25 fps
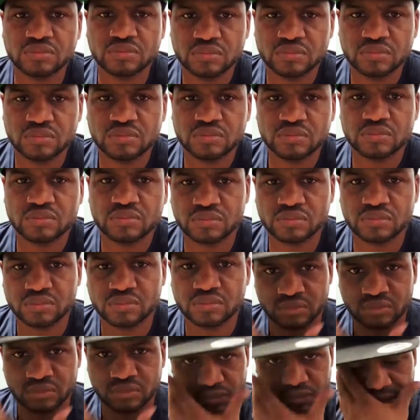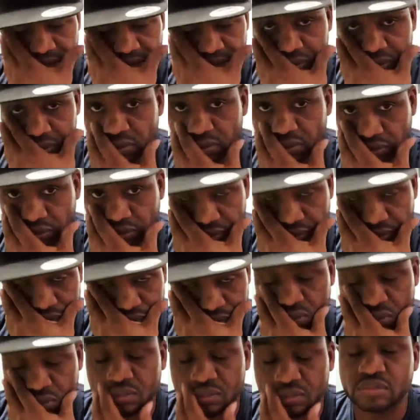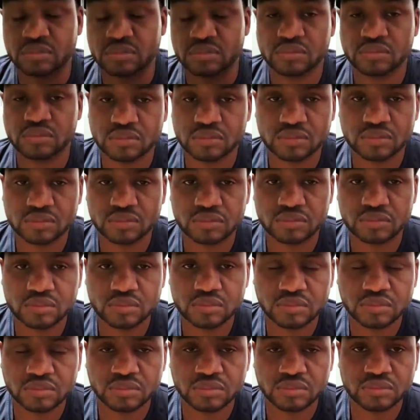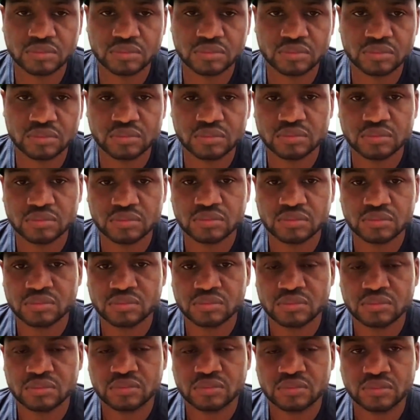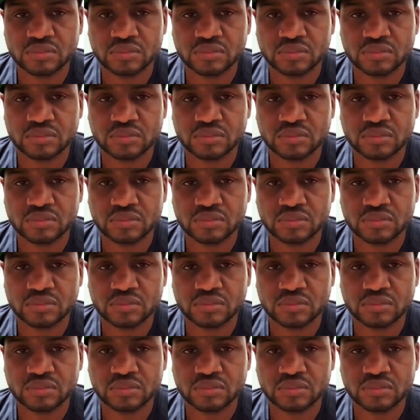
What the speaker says: No words are spoken by the person on screen.